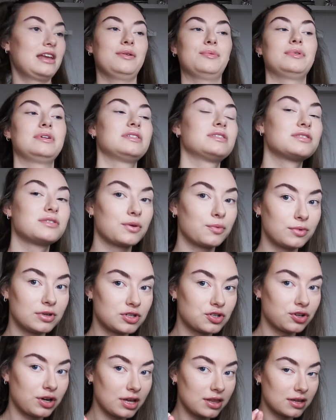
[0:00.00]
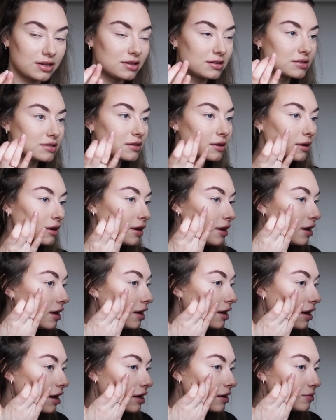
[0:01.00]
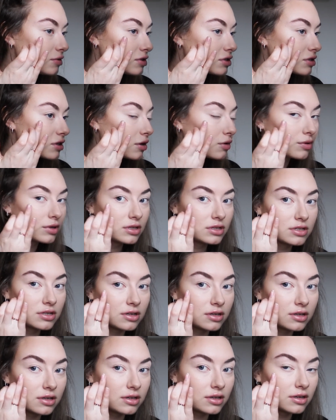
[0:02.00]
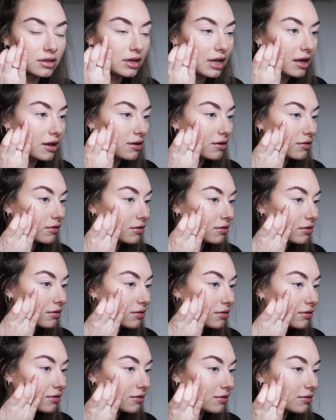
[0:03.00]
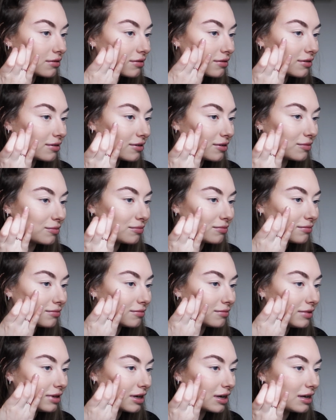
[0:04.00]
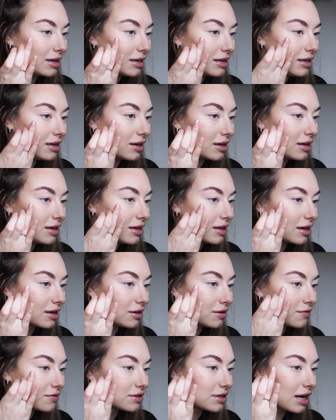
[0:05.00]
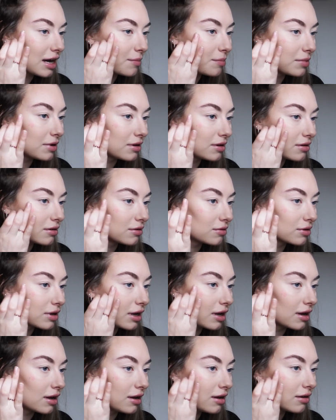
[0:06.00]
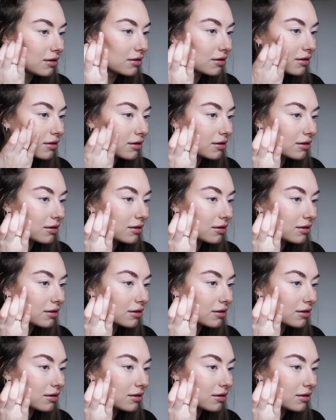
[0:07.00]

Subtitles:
Anyways, we'll try this. And I'm just going to lightly kind of tap it, okay?